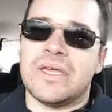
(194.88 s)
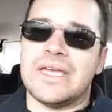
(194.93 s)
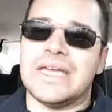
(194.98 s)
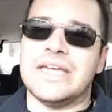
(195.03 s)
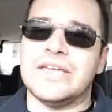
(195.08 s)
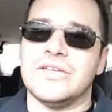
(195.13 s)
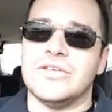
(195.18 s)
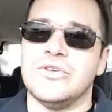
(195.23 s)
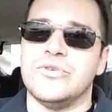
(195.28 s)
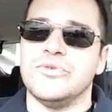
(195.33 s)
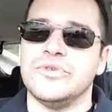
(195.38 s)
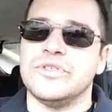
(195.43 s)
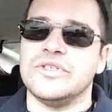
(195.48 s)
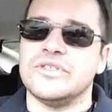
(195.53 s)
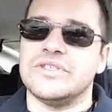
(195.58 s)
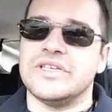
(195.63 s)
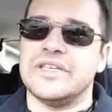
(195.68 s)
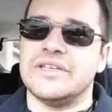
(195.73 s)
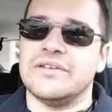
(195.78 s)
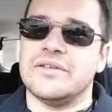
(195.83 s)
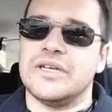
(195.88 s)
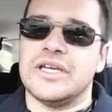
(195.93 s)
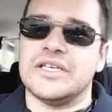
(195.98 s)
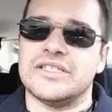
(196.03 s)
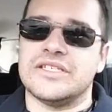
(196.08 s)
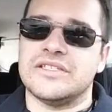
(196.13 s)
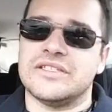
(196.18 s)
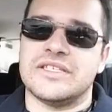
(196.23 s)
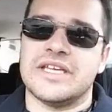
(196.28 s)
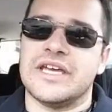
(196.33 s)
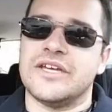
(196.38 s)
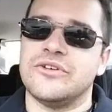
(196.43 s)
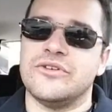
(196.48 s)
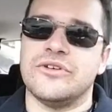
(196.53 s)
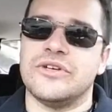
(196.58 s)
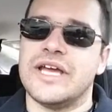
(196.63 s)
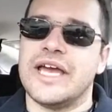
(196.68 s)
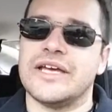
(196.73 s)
it uses an, a standard